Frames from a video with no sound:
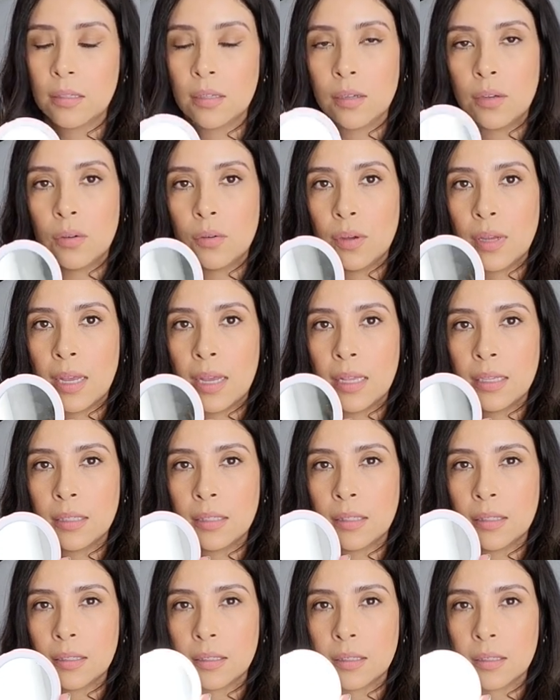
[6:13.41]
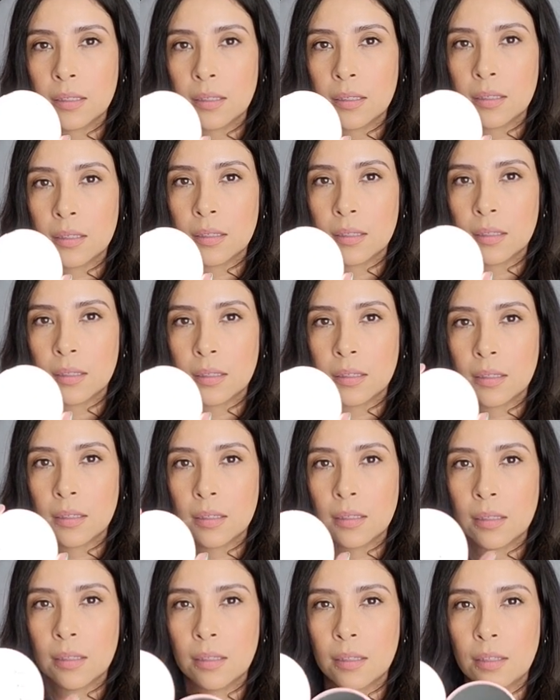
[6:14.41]
so it has,
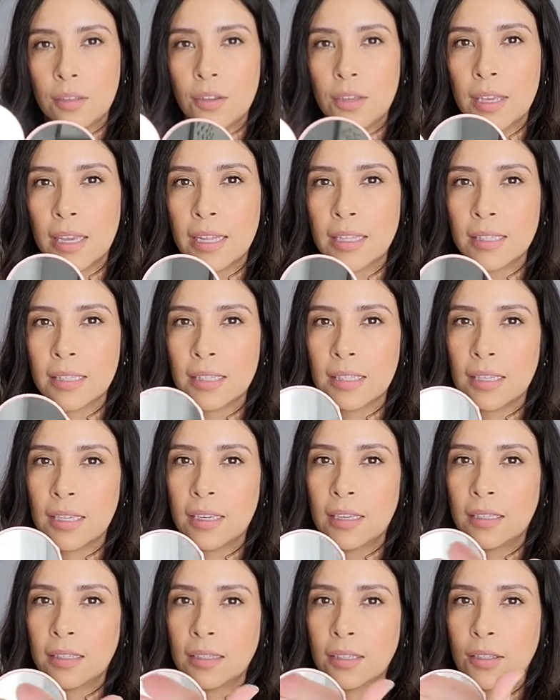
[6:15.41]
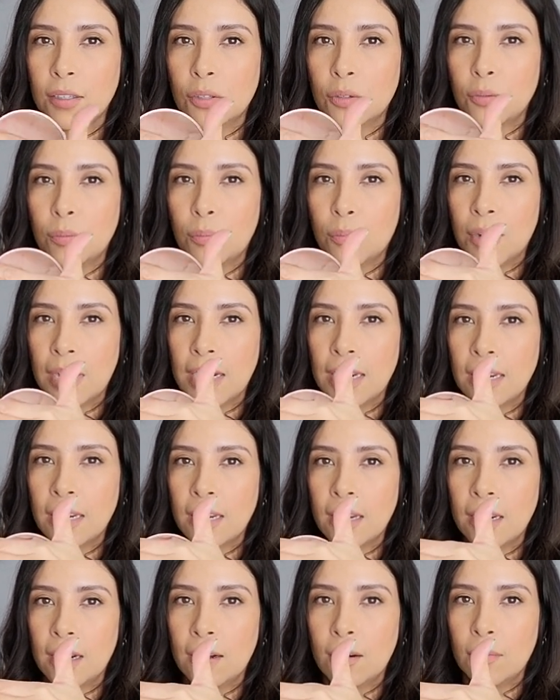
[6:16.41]
you can't see it because it's so bright
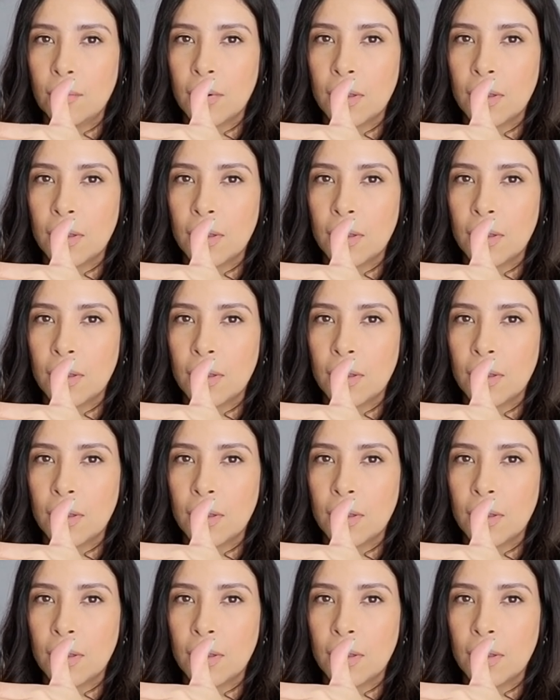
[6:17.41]
in here,